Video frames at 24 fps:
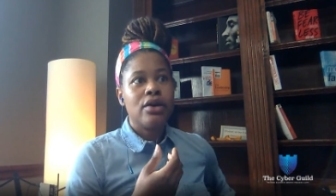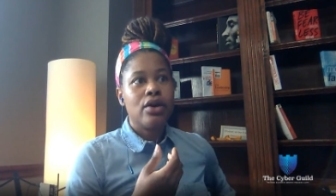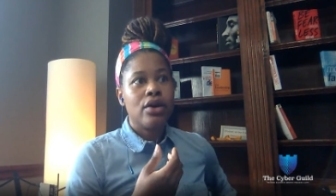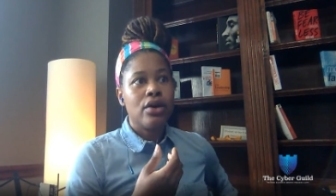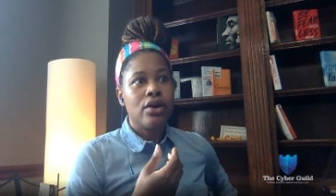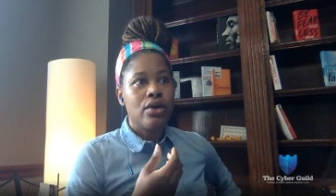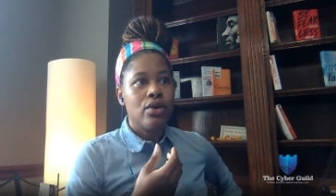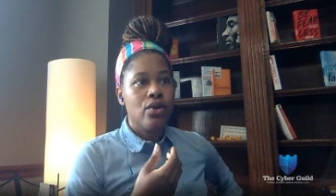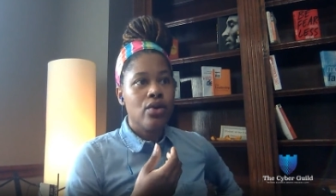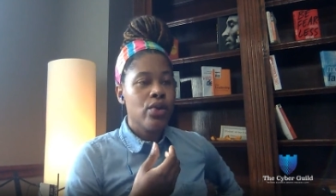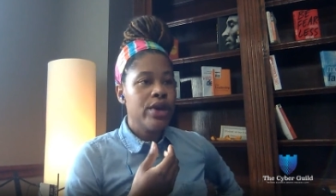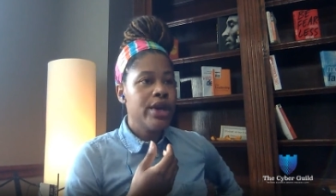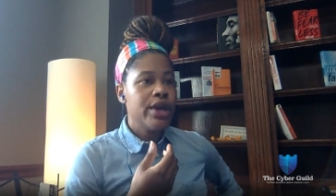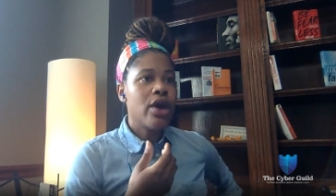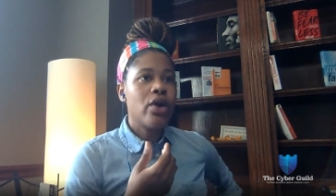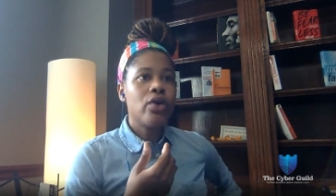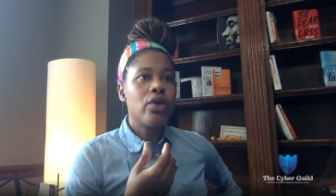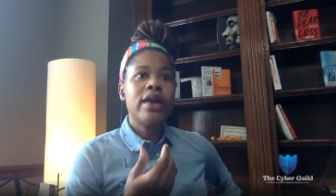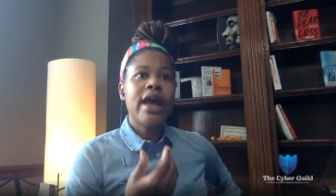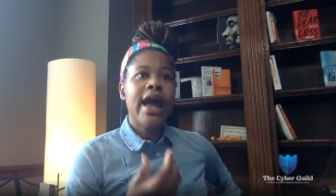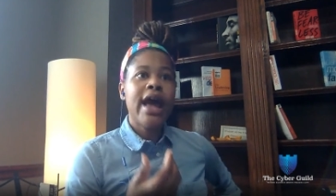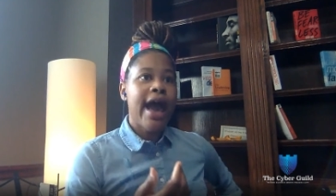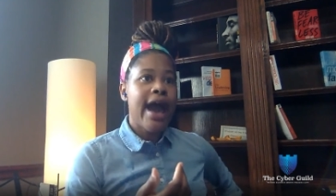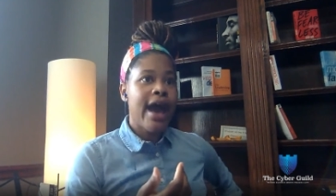we
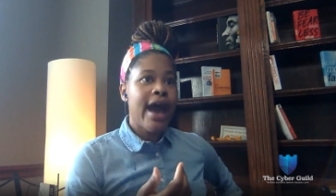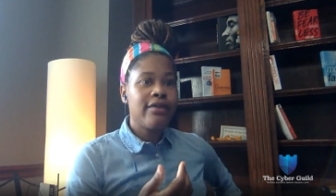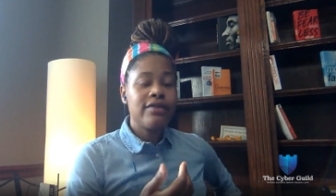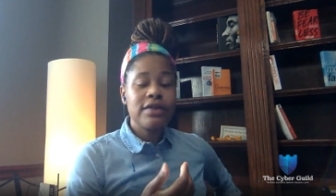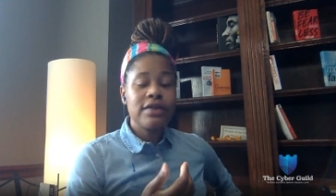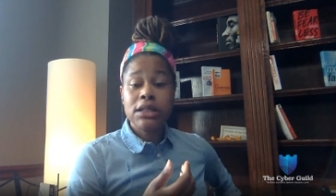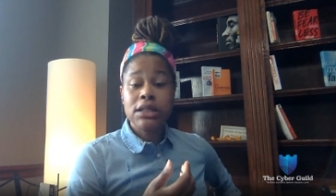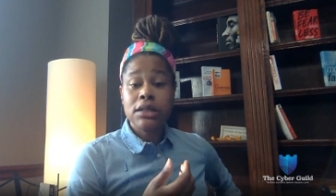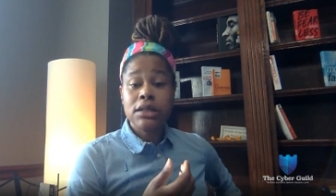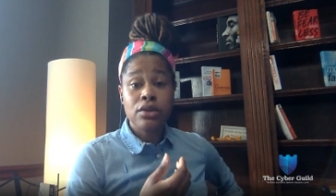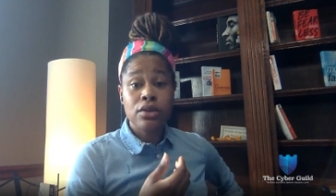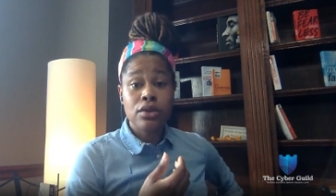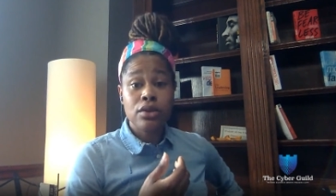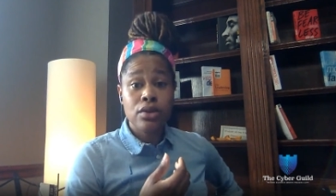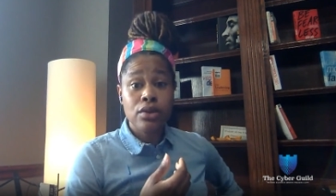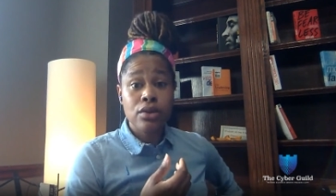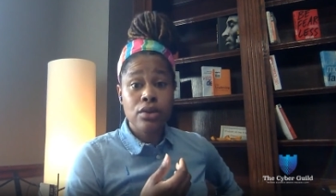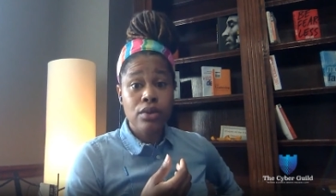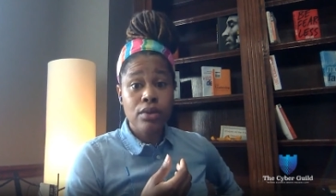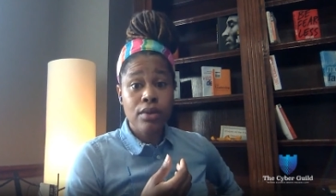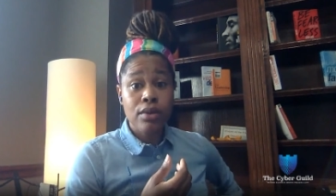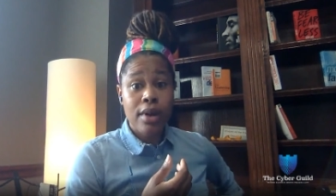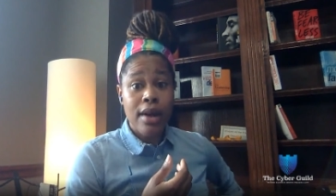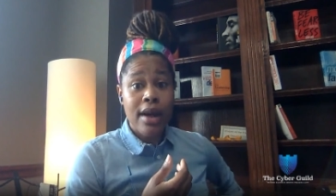don't have
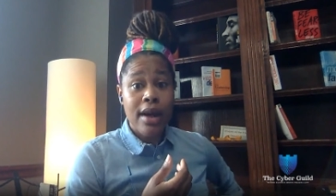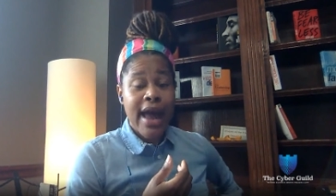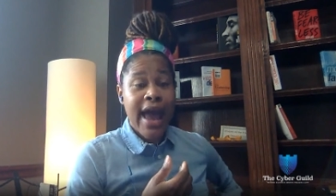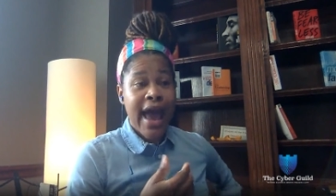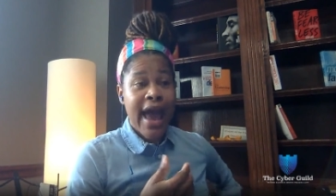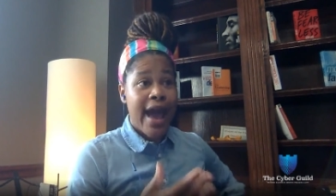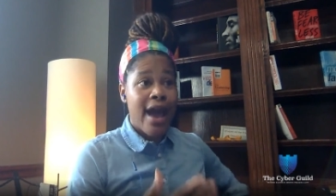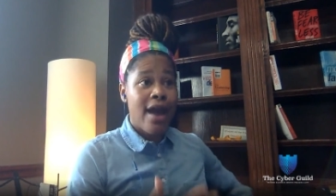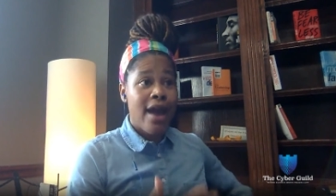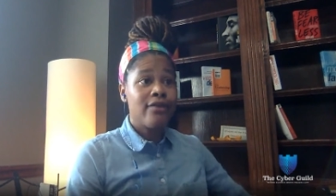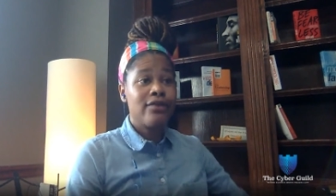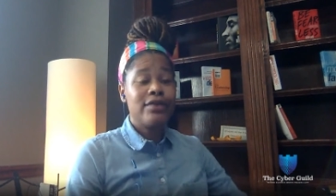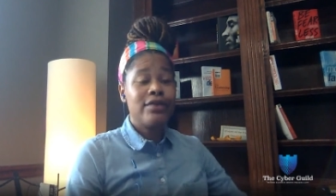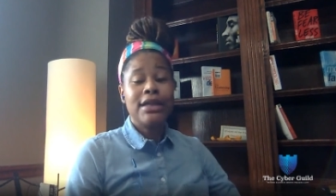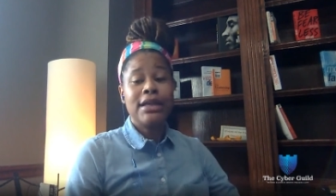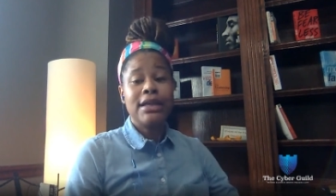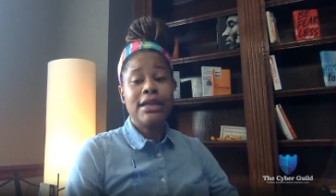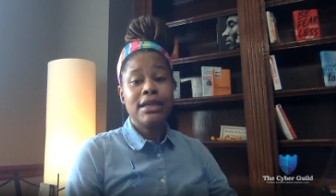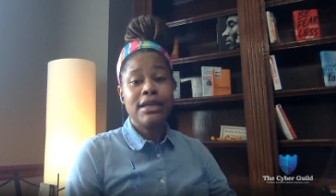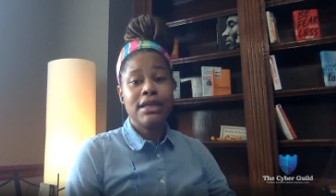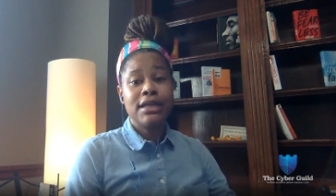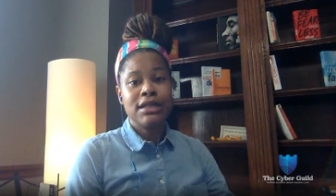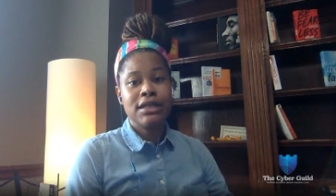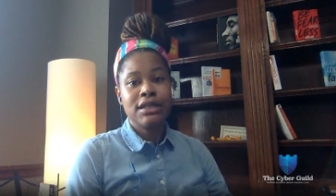to have
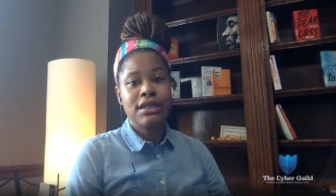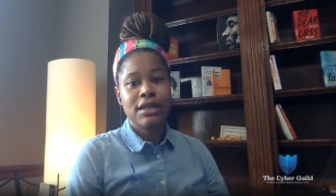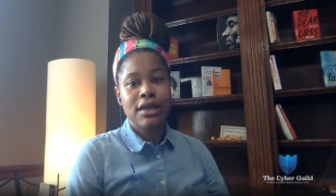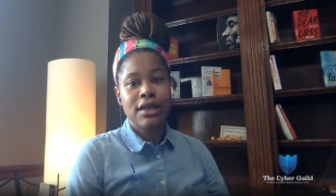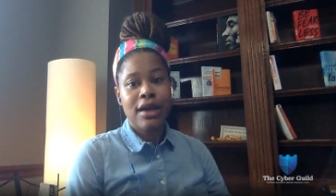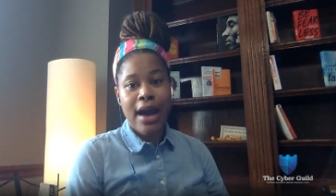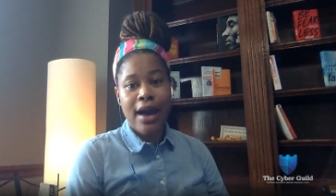these